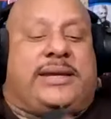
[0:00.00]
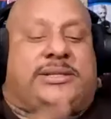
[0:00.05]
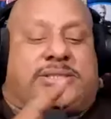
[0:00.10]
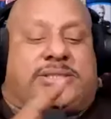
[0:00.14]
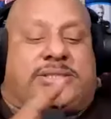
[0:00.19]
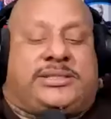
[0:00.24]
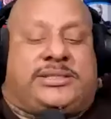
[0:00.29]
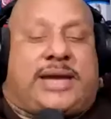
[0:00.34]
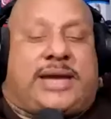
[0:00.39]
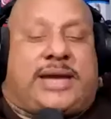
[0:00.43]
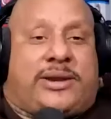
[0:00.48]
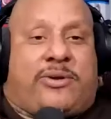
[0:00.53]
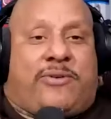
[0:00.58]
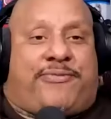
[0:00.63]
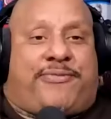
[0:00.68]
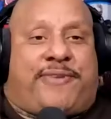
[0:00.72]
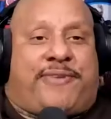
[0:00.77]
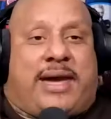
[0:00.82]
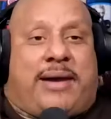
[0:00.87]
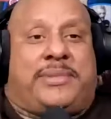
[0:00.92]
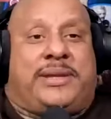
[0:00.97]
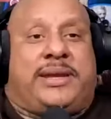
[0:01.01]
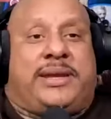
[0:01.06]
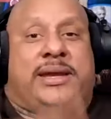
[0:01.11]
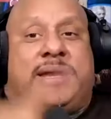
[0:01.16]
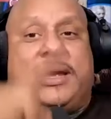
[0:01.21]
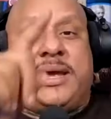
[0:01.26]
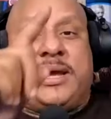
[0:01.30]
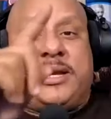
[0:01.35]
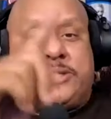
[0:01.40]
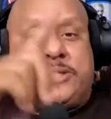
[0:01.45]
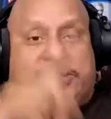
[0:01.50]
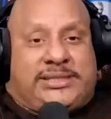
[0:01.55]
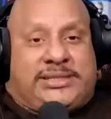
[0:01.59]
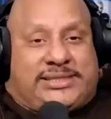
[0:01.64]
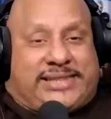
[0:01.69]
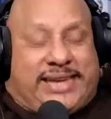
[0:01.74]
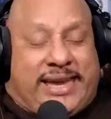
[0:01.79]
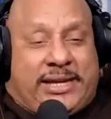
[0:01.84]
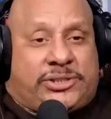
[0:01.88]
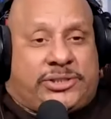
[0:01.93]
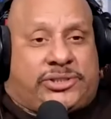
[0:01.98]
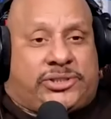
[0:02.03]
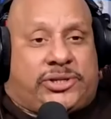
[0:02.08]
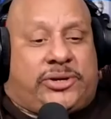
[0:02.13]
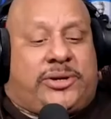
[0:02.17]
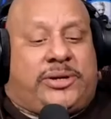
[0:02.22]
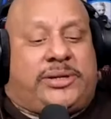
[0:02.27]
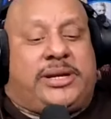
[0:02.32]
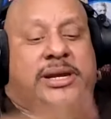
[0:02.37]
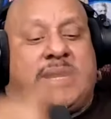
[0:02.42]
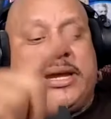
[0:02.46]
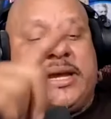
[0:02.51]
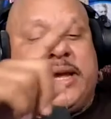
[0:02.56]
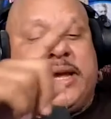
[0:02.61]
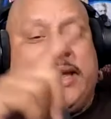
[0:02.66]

She's got no family. She's injured.